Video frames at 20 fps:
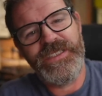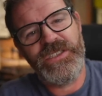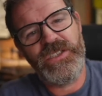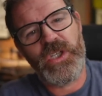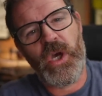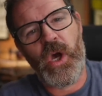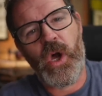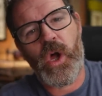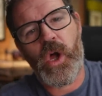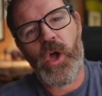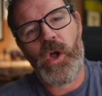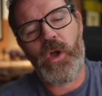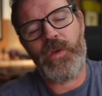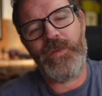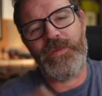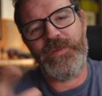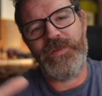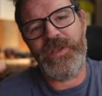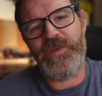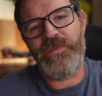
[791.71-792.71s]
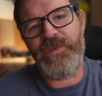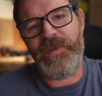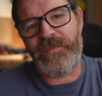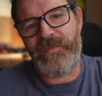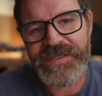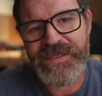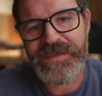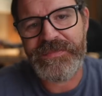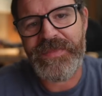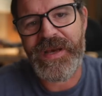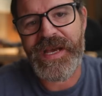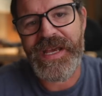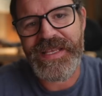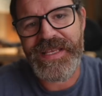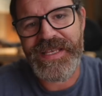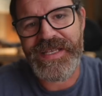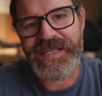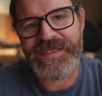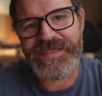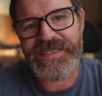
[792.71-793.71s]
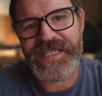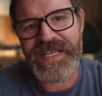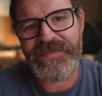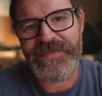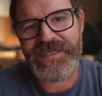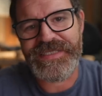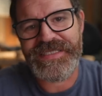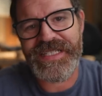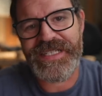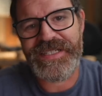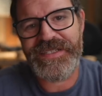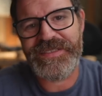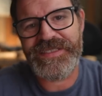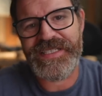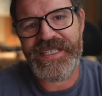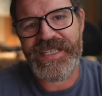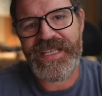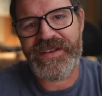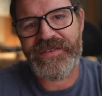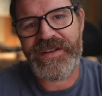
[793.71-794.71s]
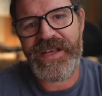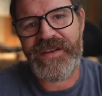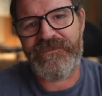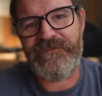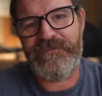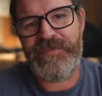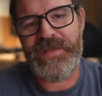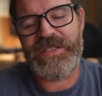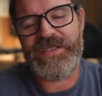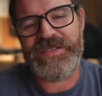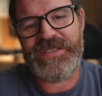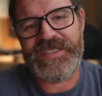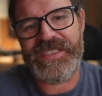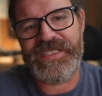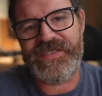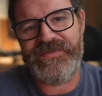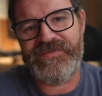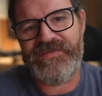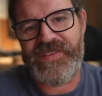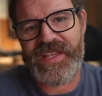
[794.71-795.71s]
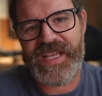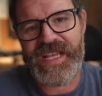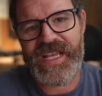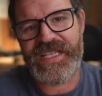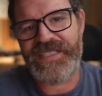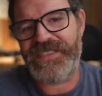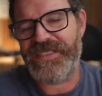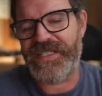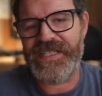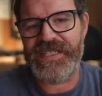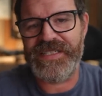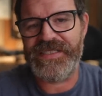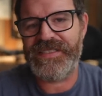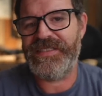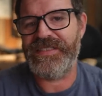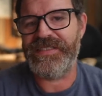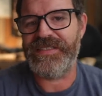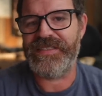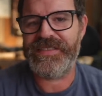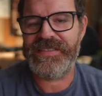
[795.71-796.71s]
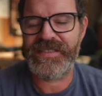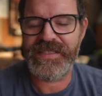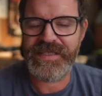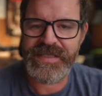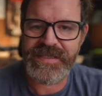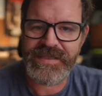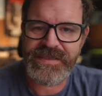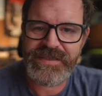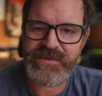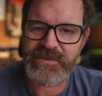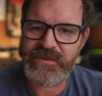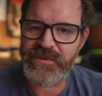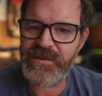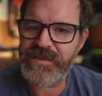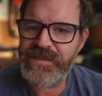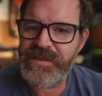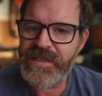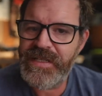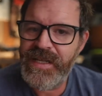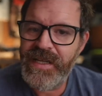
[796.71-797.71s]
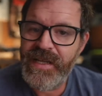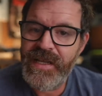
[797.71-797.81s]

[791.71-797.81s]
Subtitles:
tall. You'd buy the entertainment centers and they would have built-in VHS and CD storage.